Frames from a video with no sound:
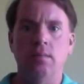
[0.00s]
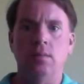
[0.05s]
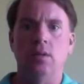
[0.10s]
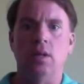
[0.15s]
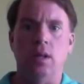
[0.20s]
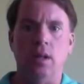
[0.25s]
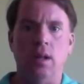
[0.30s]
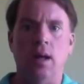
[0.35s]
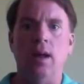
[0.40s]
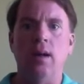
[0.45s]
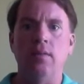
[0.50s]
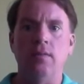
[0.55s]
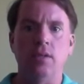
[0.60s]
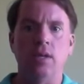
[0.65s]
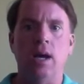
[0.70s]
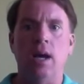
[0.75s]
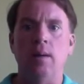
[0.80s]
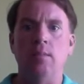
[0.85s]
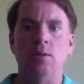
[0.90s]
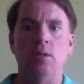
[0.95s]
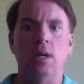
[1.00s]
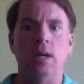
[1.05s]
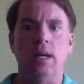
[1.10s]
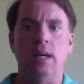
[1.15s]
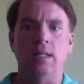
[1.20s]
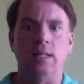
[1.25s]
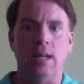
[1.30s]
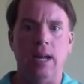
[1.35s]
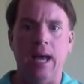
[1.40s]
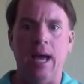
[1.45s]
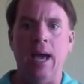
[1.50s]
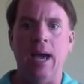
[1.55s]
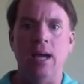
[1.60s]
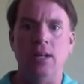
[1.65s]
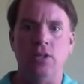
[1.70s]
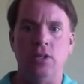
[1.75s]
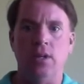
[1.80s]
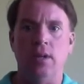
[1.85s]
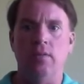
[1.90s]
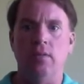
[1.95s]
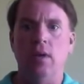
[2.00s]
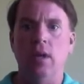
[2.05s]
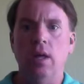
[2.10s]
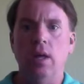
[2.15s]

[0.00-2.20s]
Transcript: a lot of times as an adjective,